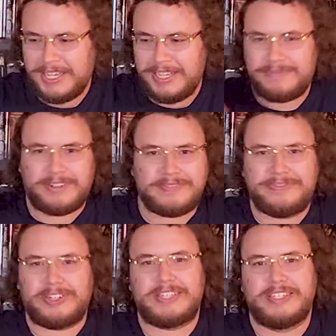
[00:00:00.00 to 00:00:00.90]

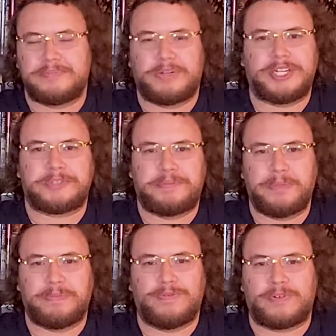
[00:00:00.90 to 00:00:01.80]
Fuck these British
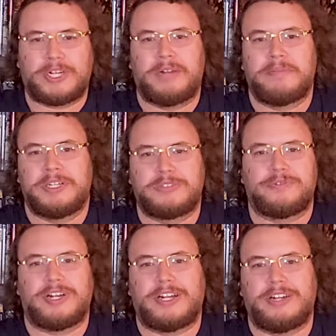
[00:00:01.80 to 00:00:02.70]
people for coming
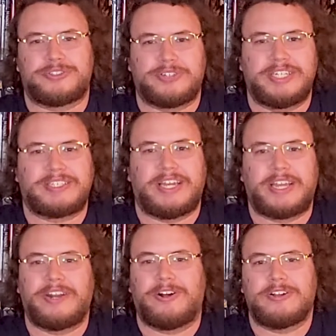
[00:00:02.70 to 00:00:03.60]
into our country and
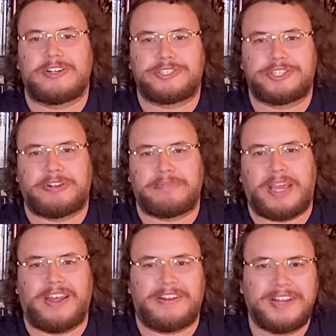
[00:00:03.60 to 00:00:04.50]
taking all our shit,
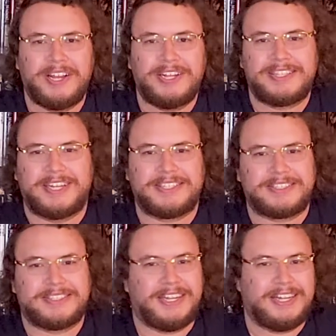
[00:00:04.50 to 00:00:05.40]
man.
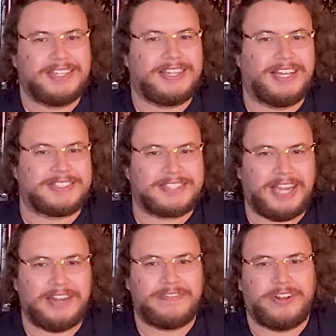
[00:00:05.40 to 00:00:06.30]
That's
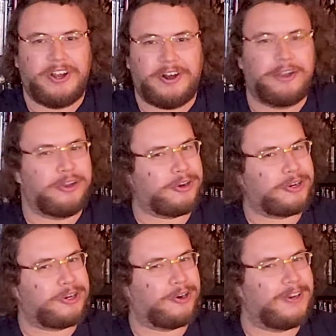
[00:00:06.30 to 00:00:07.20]
kind of an
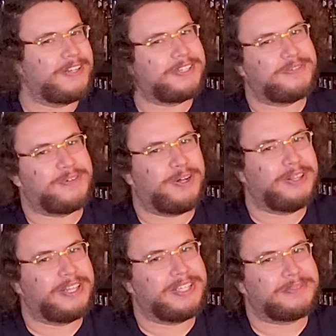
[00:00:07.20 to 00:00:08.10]
undercurrent of
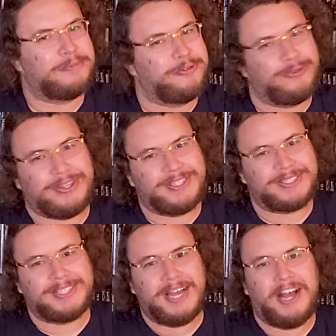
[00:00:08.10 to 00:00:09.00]
all these
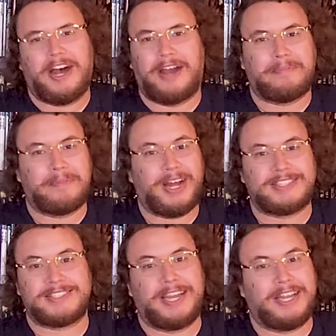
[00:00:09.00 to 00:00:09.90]
movies. I'm
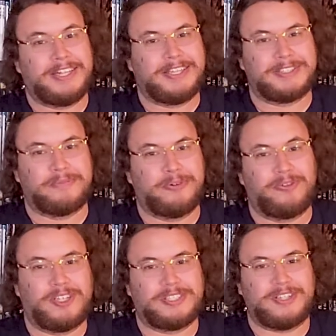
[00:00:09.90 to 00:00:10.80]
not saying these
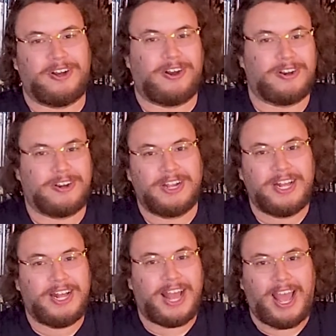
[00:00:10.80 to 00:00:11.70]
movies are
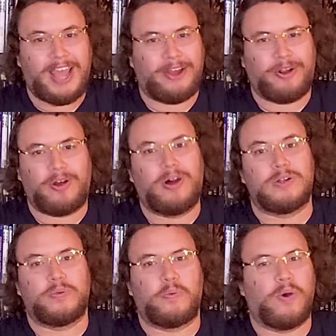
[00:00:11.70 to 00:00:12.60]
at
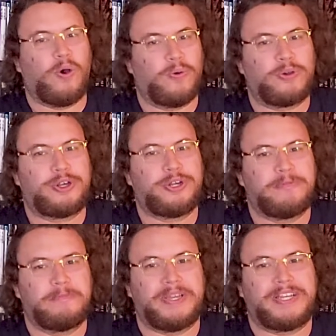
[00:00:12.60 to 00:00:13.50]
all woke,
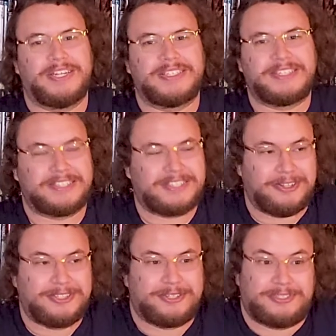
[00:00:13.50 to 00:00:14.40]
because there's
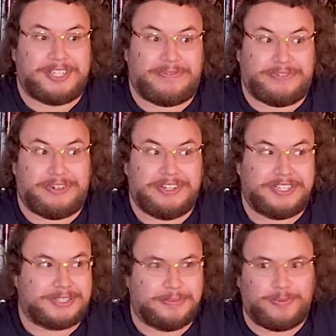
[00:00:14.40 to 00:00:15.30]
also
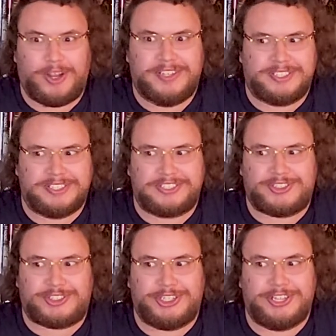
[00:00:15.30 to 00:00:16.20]
definitely some racist
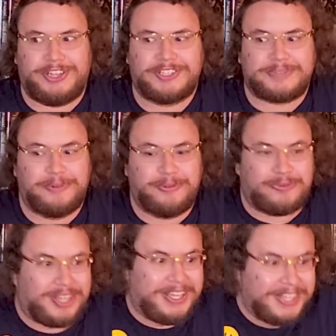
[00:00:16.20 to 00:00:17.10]
shit in this
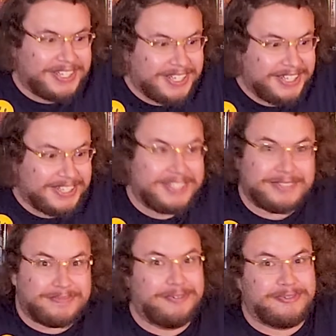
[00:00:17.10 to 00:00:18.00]
movie.
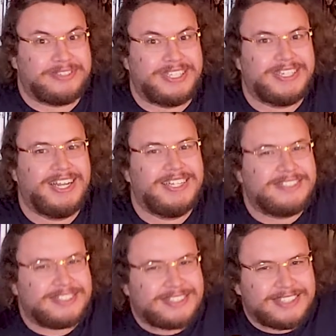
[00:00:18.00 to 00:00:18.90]
This movie,
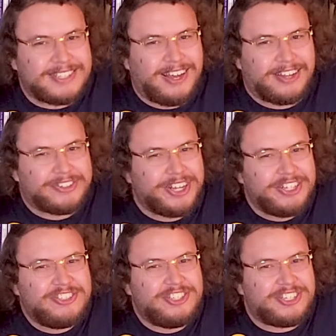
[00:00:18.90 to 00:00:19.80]
just a touch
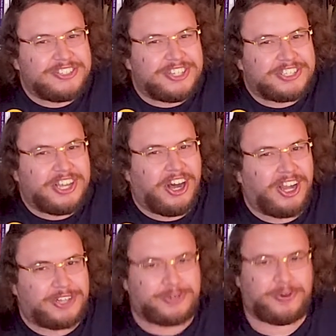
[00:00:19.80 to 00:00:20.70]

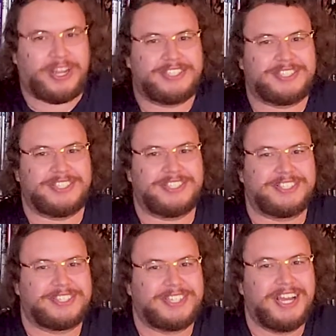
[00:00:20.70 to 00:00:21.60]

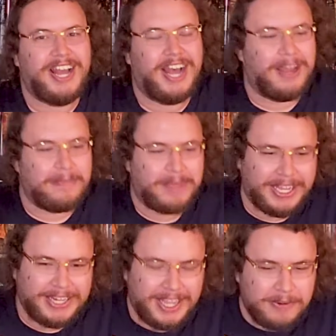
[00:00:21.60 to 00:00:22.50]
racist. I
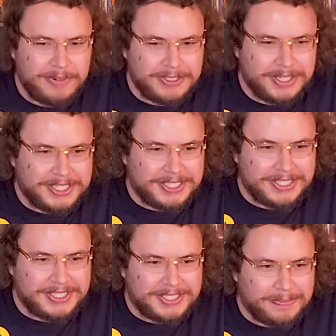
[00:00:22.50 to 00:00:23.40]
mean,
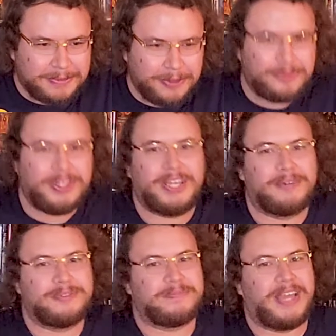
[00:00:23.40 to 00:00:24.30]
it's a movie
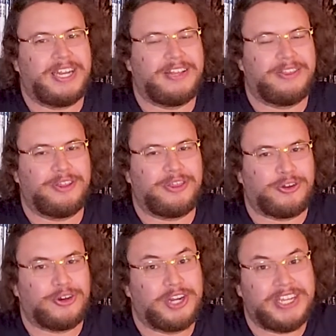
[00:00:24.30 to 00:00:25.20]
that was made in the
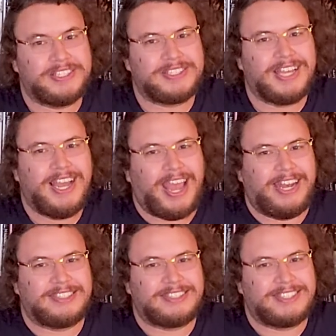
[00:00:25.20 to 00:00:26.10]
30s,
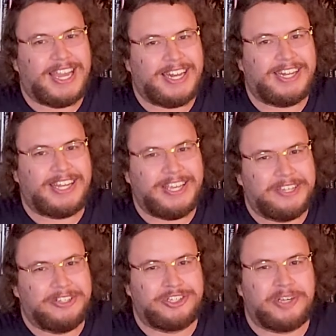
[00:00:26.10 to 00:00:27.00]
and it's set in
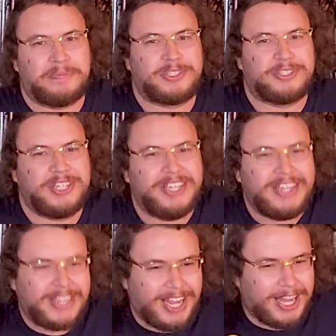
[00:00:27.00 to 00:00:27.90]
Egypt. So
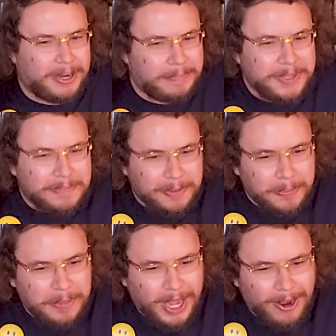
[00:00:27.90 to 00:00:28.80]
you gotta be
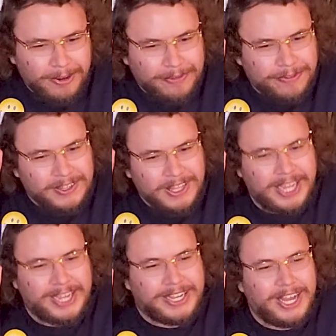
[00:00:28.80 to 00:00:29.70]
prepared for,
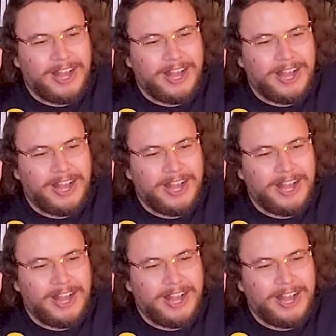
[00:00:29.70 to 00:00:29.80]
like,